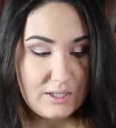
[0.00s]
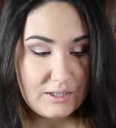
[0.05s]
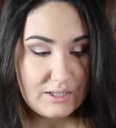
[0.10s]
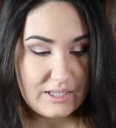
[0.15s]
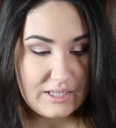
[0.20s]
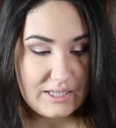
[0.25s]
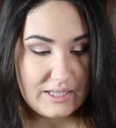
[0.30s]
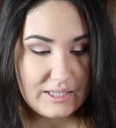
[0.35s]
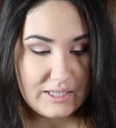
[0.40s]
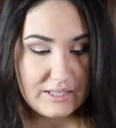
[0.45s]

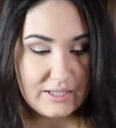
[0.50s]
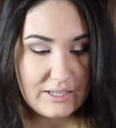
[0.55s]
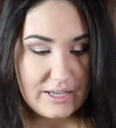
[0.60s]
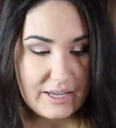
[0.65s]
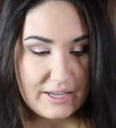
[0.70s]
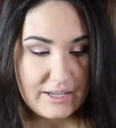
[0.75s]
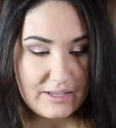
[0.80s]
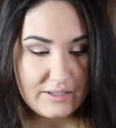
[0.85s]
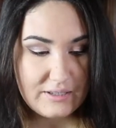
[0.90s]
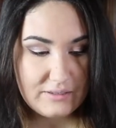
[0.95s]
The
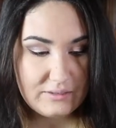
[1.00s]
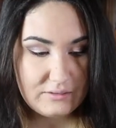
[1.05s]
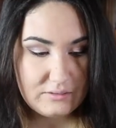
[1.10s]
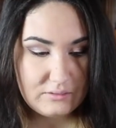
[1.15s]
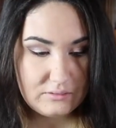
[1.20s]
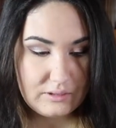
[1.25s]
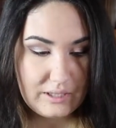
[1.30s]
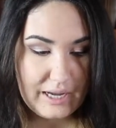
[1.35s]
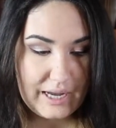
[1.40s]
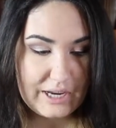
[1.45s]
Hygge
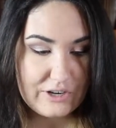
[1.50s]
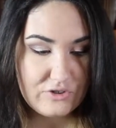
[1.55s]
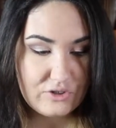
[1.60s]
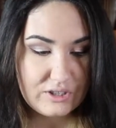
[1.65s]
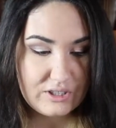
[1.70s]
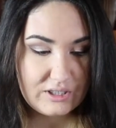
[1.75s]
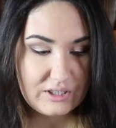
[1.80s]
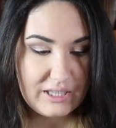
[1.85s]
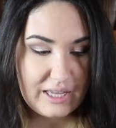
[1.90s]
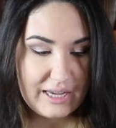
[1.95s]

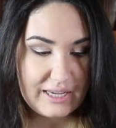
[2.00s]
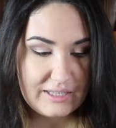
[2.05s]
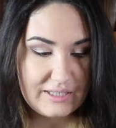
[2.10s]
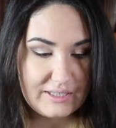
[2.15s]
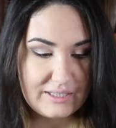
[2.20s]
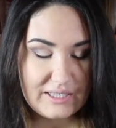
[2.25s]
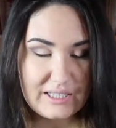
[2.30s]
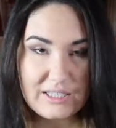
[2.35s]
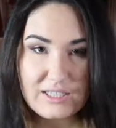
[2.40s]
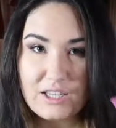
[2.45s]
Hydro Clay
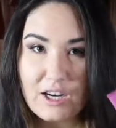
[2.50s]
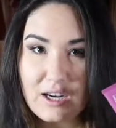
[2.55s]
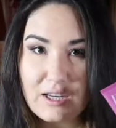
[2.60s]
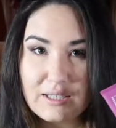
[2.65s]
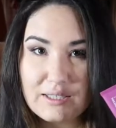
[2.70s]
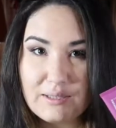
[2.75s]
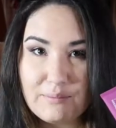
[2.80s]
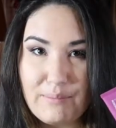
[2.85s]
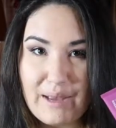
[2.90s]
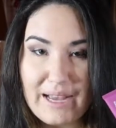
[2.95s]

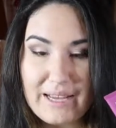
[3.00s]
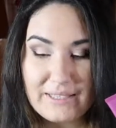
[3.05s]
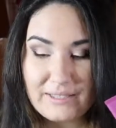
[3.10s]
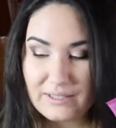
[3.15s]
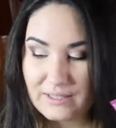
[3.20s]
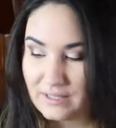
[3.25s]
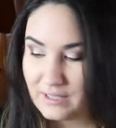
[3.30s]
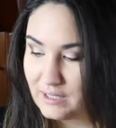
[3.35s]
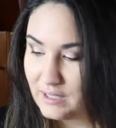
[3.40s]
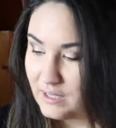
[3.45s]
Detox
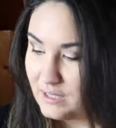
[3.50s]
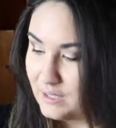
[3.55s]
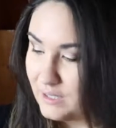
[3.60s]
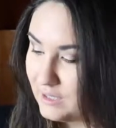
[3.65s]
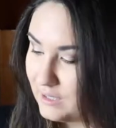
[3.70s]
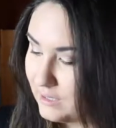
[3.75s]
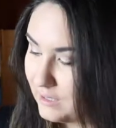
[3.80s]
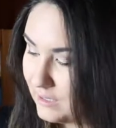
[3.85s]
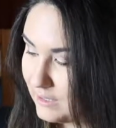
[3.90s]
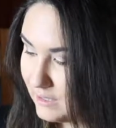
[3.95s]
Mask.
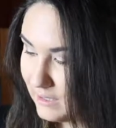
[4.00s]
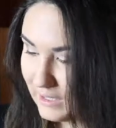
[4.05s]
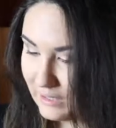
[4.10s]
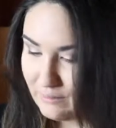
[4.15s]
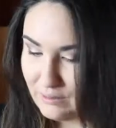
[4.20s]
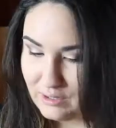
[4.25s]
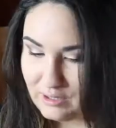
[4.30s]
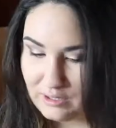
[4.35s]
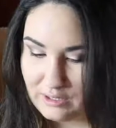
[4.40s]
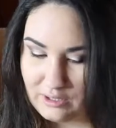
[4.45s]
Let's see
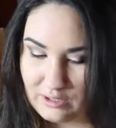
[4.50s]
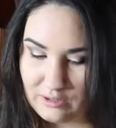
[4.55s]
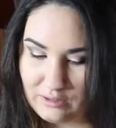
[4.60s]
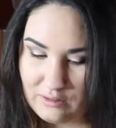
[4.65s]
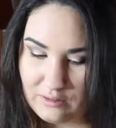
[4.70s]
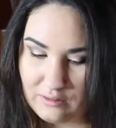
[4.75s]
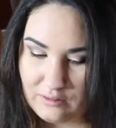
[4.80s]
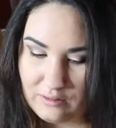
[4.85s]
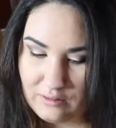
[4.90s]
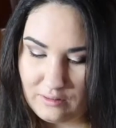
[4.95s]
what the
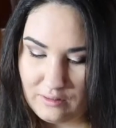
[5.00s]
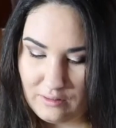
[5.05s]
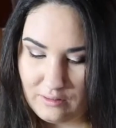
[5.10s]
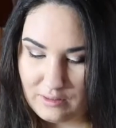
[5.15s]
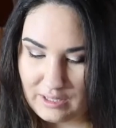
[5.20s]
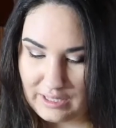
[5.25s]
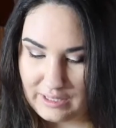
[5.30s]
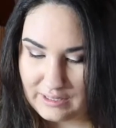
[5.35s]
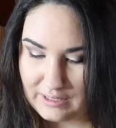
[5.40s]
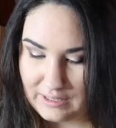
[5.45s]
little
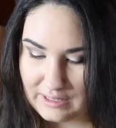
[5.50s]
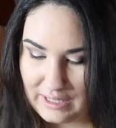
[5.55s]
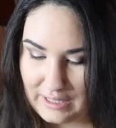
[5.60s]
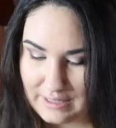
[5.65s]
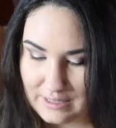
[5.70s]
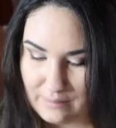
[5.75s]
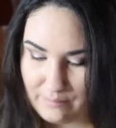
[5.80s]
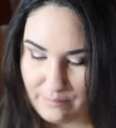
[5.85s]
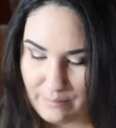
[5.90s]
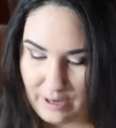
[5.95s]
thing
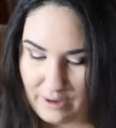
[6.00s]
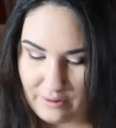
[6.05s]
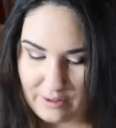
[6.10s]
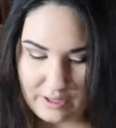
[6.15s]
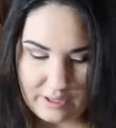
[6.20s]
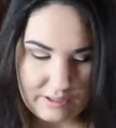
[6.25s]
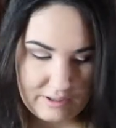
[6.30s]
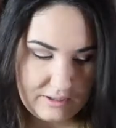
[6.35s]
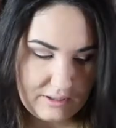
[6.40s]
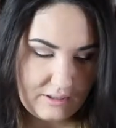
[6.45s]
says about
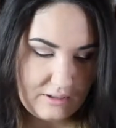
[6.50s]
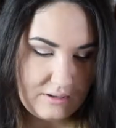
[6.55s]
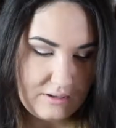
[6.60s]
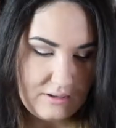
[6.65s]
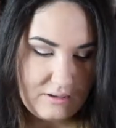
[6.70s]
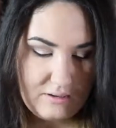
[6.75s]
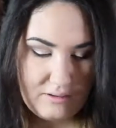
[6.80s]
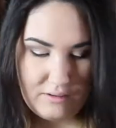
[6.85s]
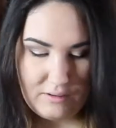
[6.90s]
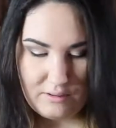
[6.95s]
it.
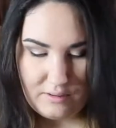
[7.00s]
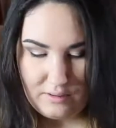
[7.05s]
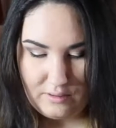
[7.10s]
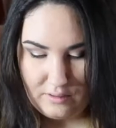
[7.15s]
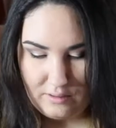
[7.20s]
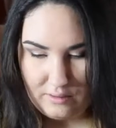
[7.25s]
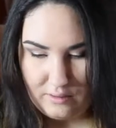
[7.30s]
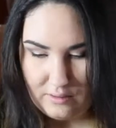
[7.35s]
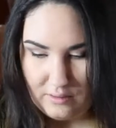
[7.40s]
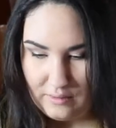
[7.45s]

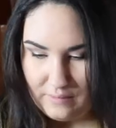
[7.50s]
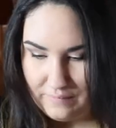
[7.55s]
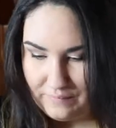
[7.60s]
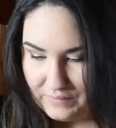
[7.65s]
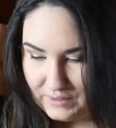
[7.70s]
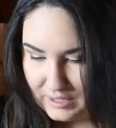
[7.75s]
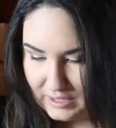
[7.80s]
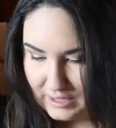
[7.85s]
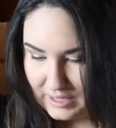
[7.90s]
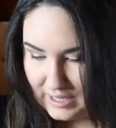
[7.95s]

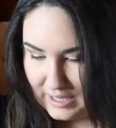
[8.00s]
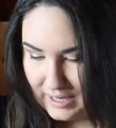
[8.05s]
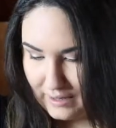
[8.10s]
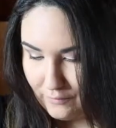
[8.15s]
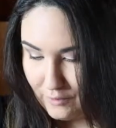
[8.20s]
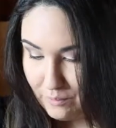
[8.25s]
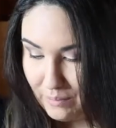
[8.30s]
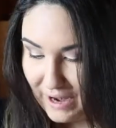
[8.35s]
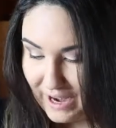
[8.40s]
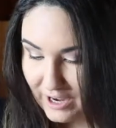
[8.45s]
Yeah,
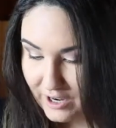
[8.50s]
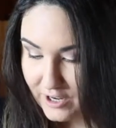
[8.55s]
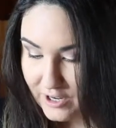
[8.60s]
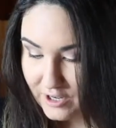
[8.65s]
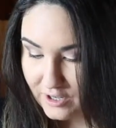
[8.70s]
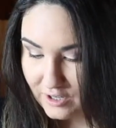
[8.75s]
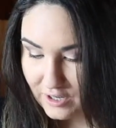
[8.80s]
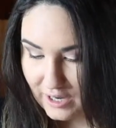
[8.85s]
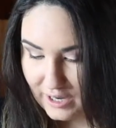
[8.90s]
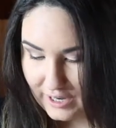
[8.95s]
repair
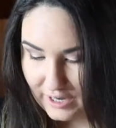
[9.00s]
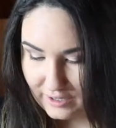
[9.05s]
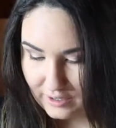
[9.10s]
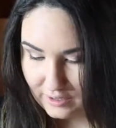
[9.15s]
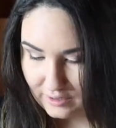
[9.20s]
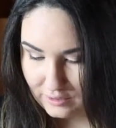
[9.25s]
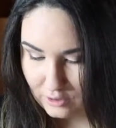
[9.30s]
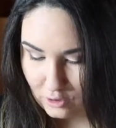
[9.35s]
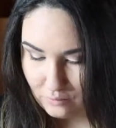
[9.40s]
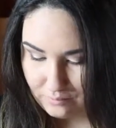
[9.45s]
your
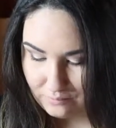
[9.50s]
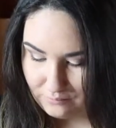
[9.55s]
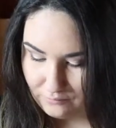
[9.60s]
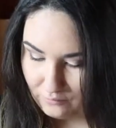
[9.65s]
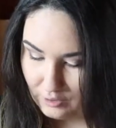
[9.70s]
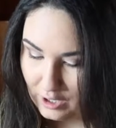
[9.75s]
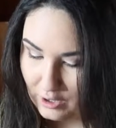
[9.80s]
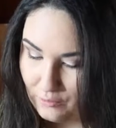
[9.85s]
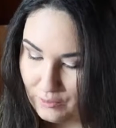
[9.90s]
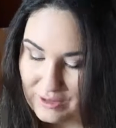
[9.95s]
hair. Nope,
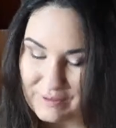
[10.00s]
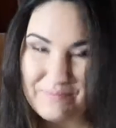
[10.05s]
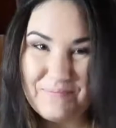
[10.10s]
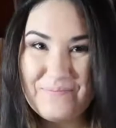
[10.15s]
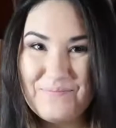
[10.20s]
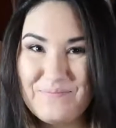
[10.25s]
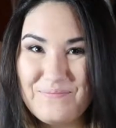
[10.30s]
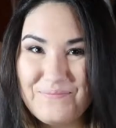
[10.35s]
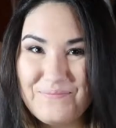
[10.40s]
wrong one.